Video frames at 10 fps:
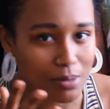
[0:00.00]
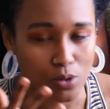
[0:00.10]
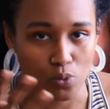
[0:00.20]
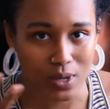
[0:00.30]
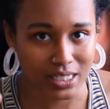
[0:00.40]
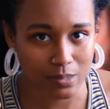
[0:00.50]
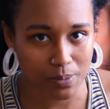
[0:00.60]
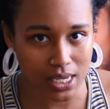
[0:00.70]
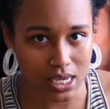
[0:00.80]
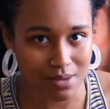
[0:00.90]
maybe
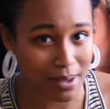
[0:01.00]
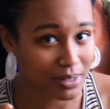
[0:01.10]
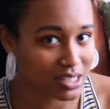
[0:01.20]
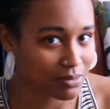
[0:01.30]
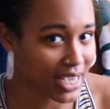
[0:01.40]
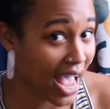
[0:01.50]
wispy, maybe some